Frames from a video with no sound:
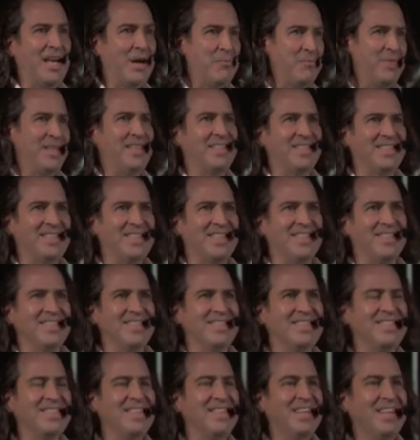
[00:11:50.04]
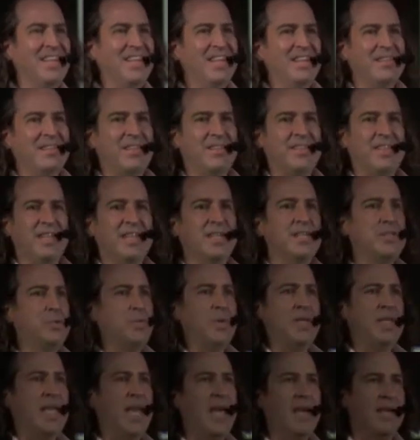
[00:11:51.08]
That makes sense. The thing
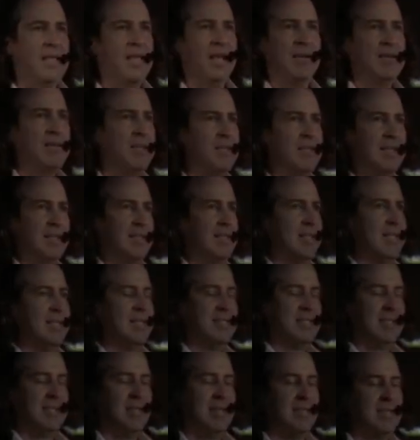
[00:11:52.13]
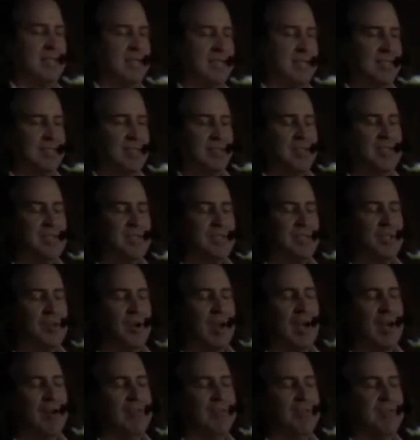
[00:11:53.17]
is, we can't calculate gains and losses. This
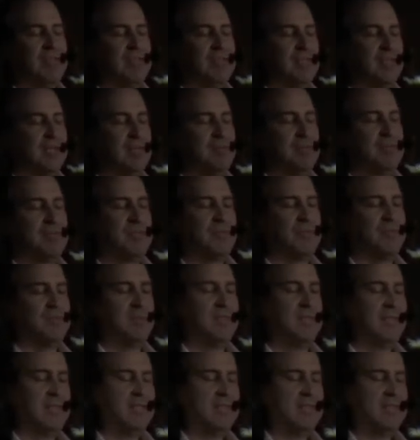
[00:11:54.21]
graph, this comes from the